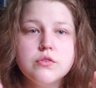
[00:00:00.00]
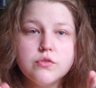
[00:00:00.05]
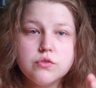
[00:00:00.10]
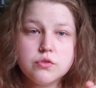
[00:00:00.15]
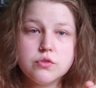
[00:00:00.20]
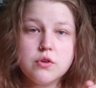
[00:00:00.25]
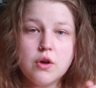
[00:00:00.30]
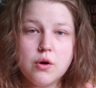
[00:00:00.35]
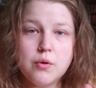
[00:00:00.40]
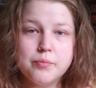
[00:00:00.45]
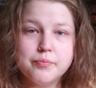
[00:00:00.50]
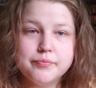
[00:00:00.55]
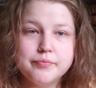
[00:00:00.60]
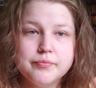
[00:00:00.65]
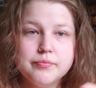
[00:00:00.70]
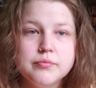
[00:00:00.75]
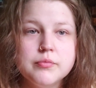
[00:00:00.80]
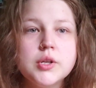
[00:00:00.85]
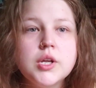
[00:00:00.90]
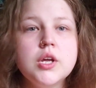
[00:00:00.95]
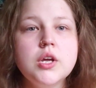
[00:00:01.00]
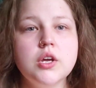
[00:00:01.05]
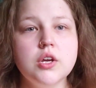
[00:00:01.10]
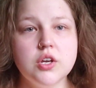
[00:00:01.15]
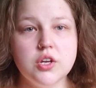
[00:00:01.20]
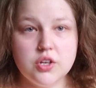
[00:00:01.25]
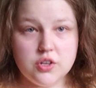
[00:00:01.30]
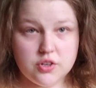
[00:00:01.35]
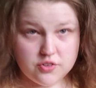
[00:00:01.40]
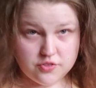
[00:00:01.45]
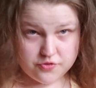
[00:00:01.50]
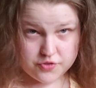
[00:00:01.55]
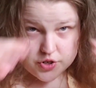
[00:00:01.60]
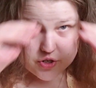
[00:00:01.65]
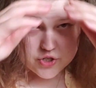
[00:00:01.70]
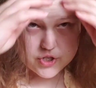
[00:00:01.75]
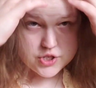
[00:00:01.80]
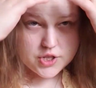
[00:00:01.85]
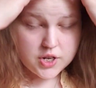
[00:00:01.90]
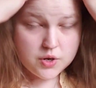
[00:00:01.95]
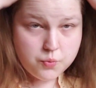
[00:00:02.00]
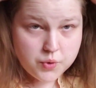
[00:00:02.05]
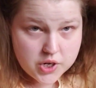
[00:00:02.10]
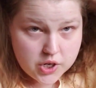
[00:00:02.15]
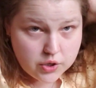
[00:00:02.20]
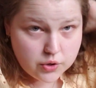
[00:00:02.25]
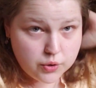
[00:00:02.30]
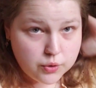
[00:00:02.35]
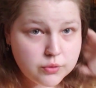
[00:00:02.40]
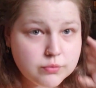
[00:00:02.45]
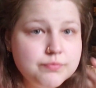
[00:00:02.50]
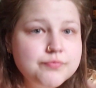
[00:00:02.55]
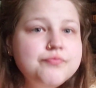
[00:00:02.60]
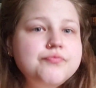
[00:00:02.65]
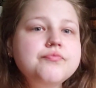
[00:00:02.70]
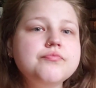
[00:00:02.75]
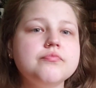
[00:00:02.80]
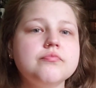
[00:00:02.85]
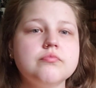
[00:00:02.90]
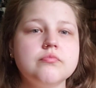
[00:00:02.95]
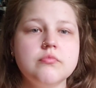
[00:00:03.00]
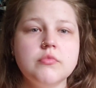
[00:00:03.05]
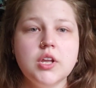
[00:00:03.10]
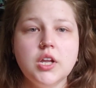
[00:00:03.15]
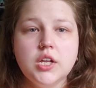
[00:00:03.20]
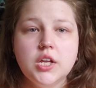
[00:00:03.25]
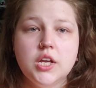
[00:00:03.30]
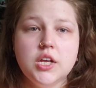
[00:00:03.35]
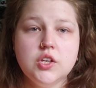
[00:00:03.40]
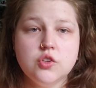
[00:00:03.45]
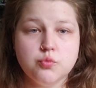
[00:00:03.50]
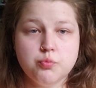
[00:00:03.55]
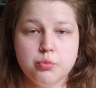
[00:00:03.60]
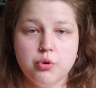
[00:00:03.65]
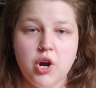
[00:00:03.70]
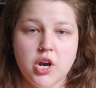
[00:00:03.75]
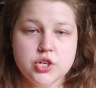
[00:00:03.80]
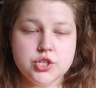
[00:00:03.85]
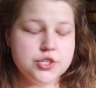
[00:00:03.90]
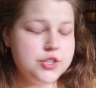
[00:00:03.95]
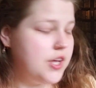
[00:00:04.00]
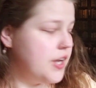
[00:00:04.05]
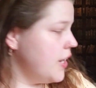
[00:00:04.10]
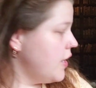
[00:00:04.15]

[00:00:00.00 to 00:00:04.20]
So, first thing we do is brush the